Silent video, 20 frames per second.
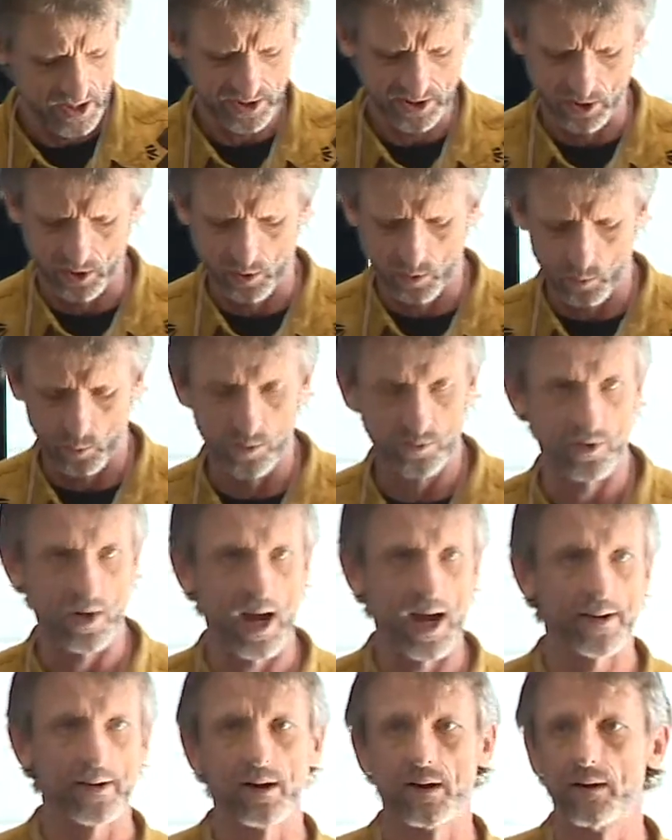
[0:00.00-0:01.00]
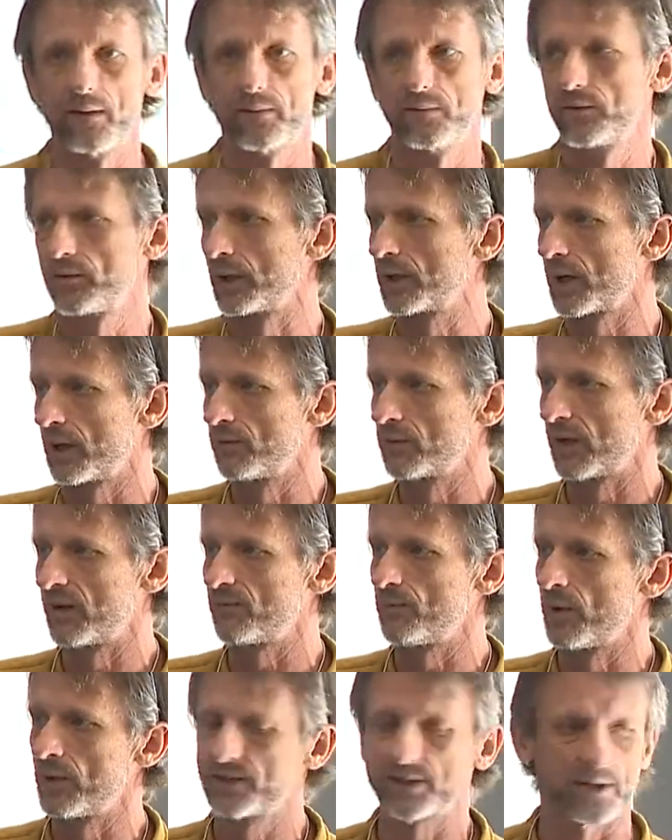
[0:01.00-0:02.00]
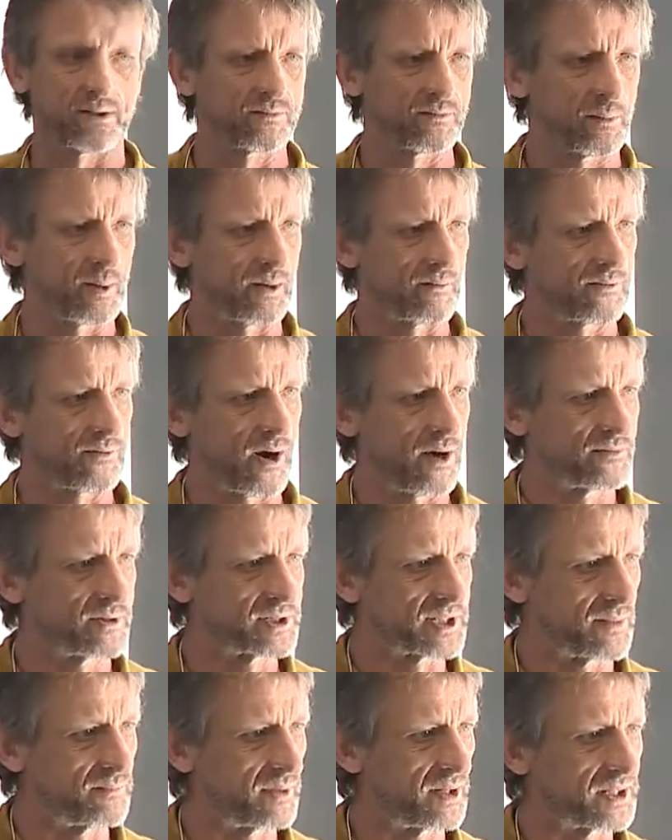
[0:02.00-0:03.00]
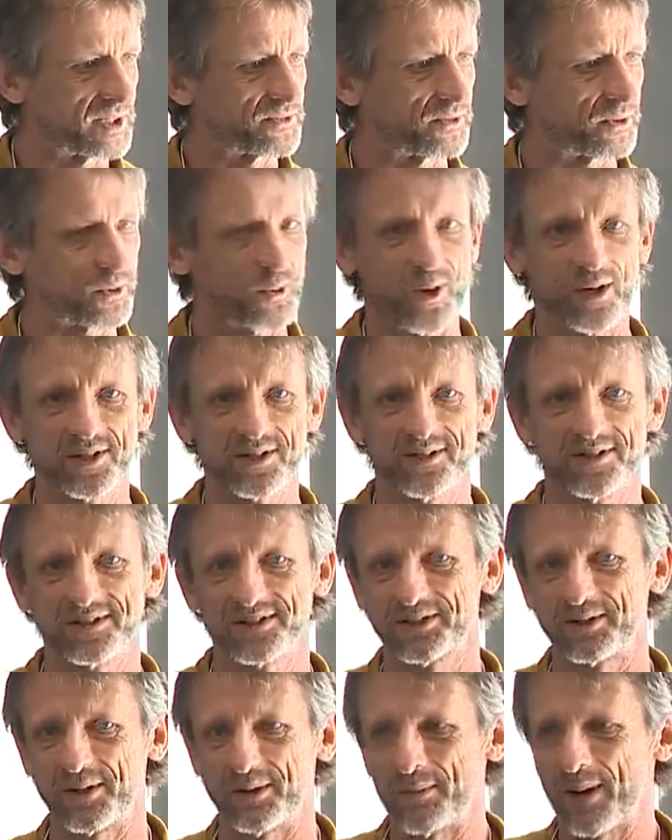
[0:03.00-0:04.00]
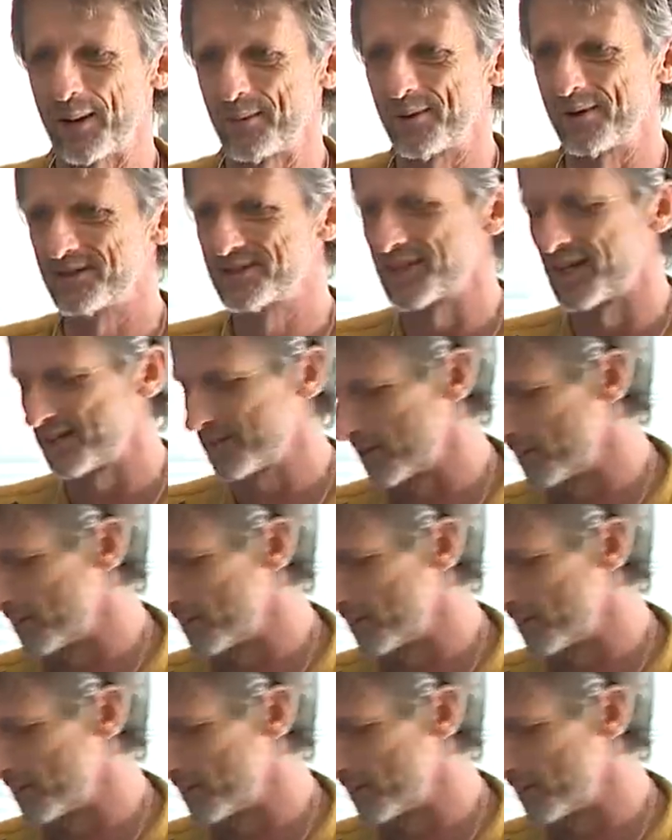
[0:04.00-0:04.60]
So with that, I think I've left myself about five to 10 minutes for questions, so I'm happy to take